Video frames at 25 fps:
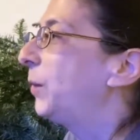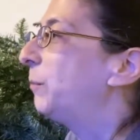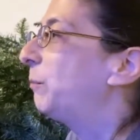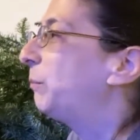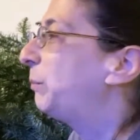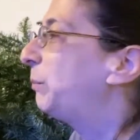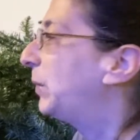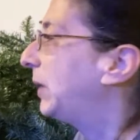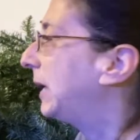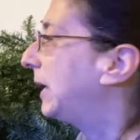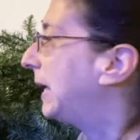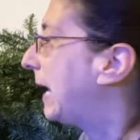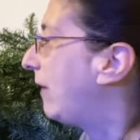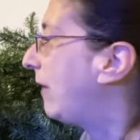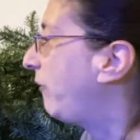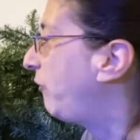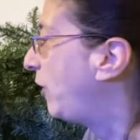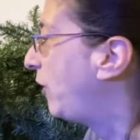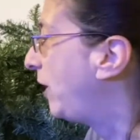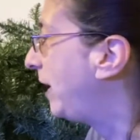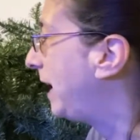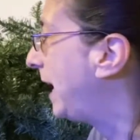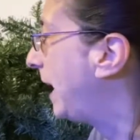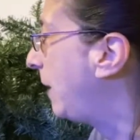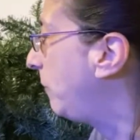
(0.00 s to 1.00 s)
but I
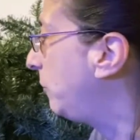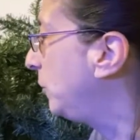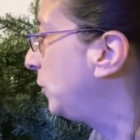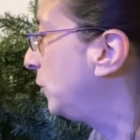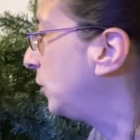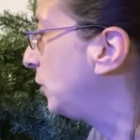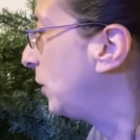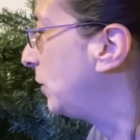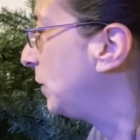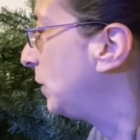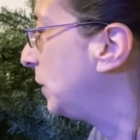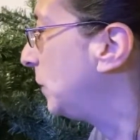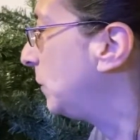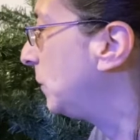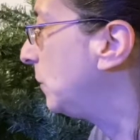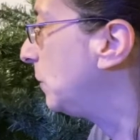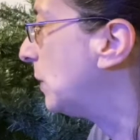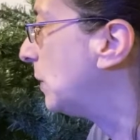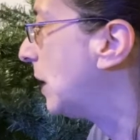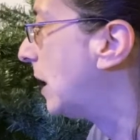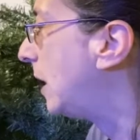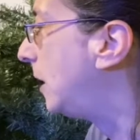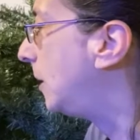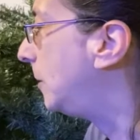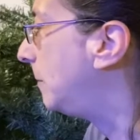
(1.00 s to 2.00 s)
thought I would show you
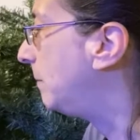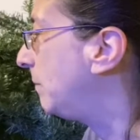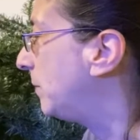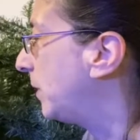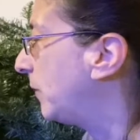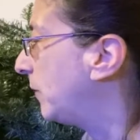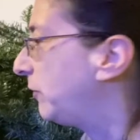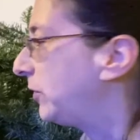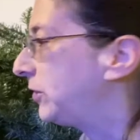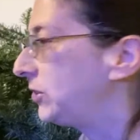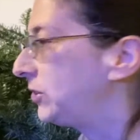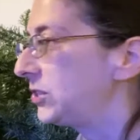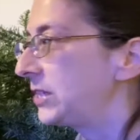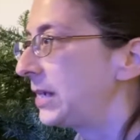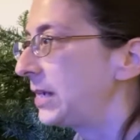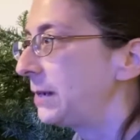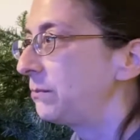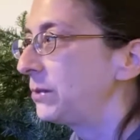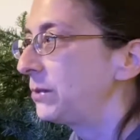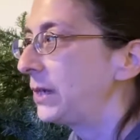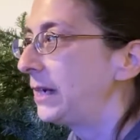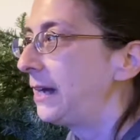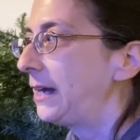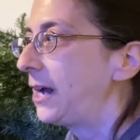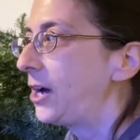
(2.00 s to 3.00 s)
the first step
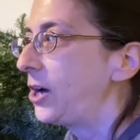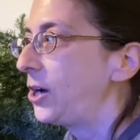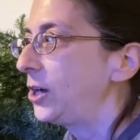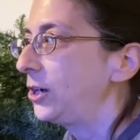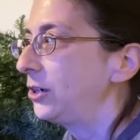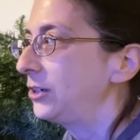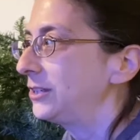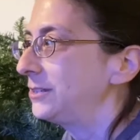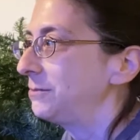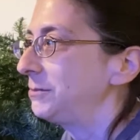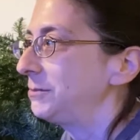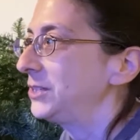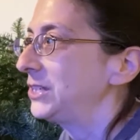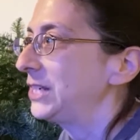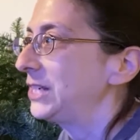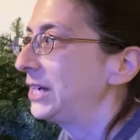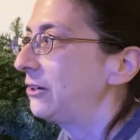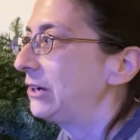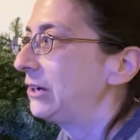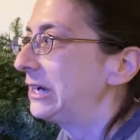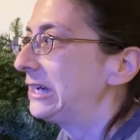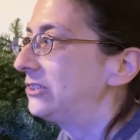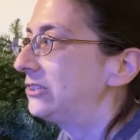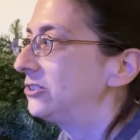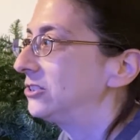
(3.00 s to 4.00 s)
in our Christmas
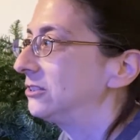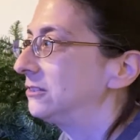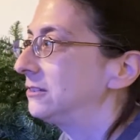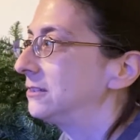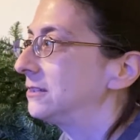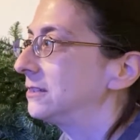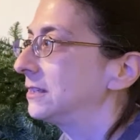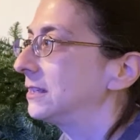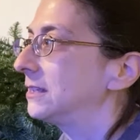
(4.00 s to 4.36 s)
decorations